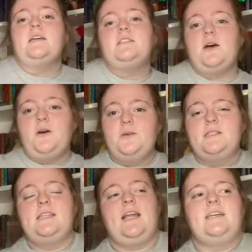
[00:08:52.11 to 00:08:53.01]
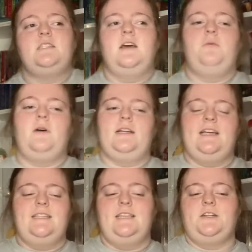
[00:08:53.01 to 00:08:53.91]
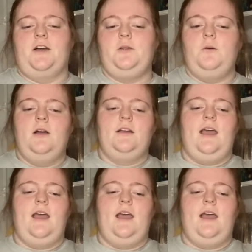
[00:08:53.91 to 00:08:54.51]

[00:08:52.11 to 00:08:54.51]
So the next one is The Dark Lord,